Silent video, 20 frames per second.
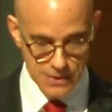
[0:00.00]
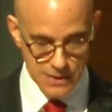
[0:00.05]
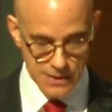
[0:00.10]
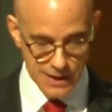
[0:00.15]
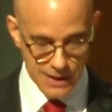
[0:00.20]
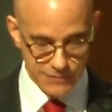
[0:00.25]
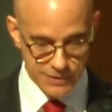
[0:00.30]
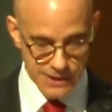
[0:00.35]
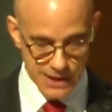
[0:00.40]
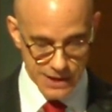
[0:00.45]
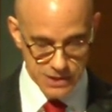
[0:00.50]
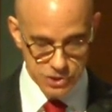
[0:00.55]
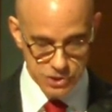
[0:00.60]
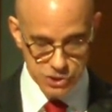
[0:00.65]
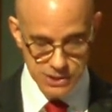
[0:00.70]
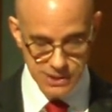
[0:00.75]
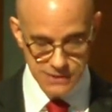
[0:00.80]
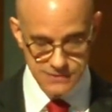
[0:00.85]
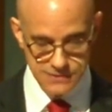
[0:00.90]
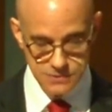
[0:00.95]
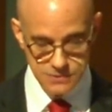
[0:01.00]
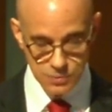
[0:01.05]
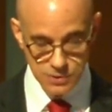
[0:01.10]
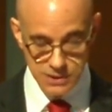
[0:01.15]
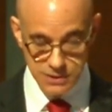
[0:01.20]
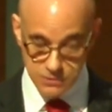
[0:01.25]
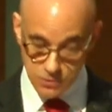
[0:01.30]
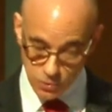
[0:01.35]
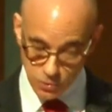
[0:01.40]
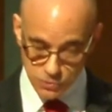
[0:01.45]
Having had a chance to
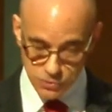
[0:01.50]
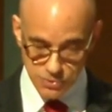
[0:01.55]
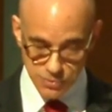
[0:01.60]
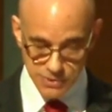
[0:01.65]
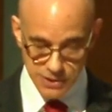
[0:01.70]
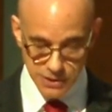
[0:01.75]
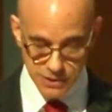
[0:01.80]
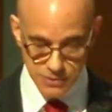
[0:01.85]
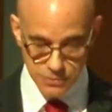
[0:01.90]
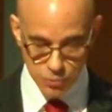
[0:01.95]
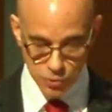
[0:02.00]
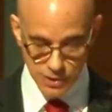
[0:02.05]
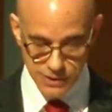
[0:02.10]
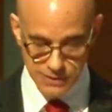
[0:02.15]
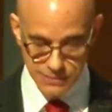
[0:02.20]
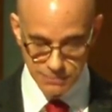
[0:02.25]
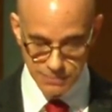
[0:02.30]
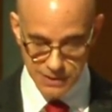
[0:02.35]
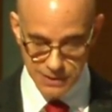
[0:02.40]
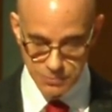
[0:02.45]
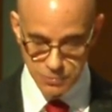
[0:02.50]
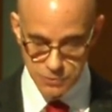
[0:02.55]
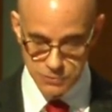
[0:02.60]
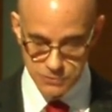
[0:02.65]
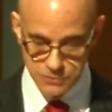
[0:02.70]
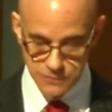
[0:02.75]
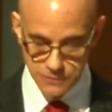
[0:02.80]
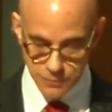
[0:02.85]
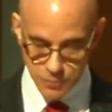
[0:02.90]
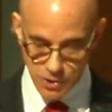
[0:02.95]
read those 300 working
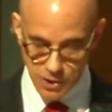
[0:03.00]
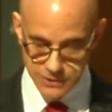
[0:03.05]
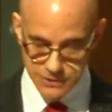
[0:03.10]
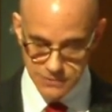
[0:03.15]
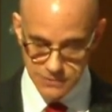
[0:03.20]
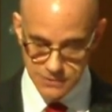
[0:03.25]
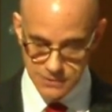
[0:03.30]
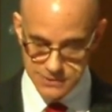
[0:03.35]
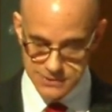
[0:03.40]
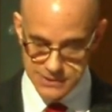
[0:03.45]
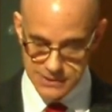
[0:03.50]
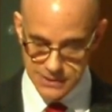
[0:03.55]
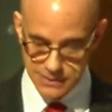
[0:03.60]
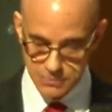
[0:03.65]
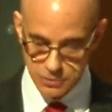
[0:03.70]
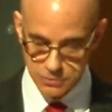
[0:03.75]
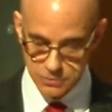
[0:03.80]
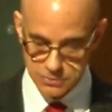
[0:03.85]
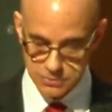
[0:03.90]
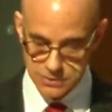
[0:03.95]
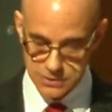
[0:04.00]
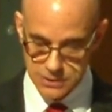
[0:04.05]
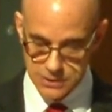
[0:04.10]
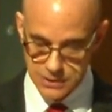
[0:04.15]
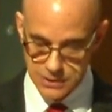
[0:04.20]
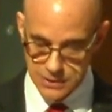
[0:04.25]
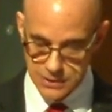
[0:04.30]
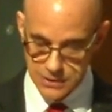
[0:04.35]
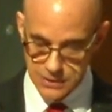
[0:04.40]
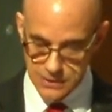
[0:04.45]
papers you've brought to the table,
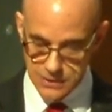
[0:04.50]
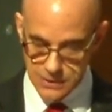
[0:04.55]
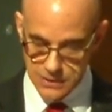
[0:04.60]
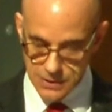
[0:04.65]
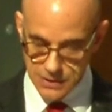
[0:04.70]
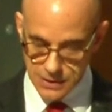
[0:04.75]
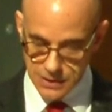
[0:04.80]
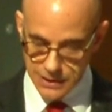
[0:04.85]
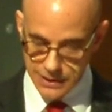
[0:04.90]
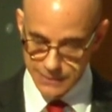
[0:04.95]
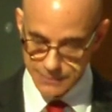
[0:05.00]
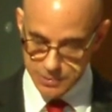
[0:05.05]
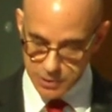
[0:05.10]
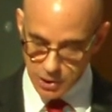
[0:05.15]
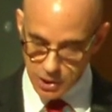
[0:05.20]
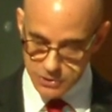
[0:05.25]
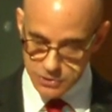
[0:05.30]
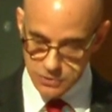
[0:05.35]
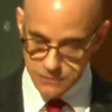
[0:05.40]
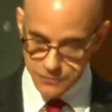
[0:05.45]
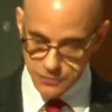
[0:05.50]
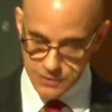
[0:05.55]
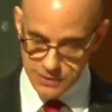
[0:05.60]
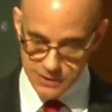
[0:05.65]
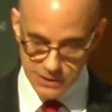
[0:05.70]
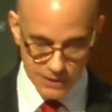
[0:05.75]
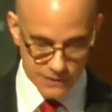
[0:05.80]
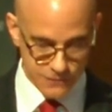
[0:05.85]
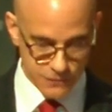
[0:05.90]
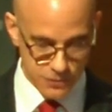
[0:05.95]
I applaud you for
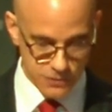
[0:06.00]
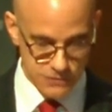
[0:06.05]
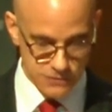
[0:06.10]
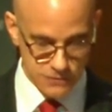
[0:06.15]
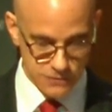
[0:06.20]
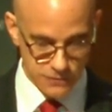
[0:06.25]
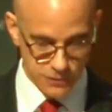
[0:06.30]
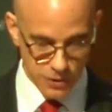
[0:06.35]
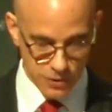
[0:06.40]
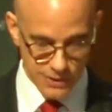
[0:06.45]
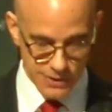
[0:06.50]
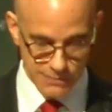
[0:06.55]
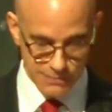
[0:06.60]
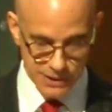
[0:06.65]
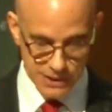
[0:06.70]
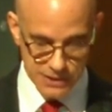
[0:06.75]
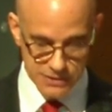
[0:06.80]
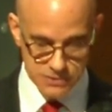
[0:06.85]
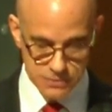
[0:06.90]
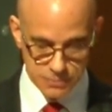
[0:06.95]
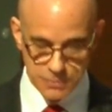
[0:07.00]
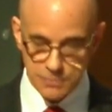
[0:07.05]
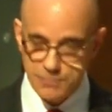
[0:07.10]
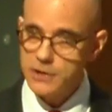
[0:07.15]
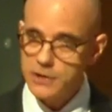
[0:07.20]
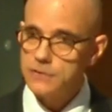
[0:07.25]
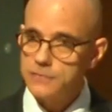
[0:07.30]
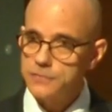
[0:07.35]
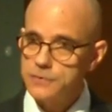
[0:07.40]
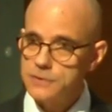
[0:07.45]
the efforts you've already made to
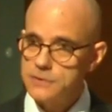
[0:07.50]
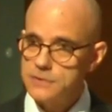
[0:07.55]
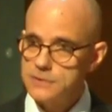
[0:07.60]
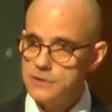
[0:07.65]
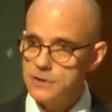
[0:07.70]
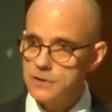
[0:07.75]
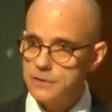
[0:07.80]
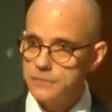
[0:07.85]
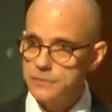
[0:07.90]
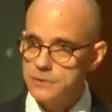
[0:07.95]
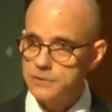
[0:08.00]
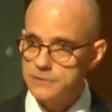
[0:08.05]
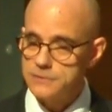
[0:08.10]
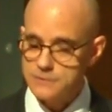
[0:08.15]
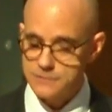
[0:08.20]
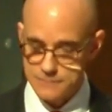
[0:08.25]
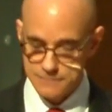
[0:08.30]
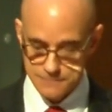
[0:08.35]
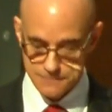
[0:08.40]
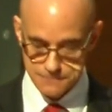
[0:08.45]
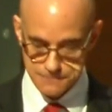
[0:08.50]
prepare for this conference.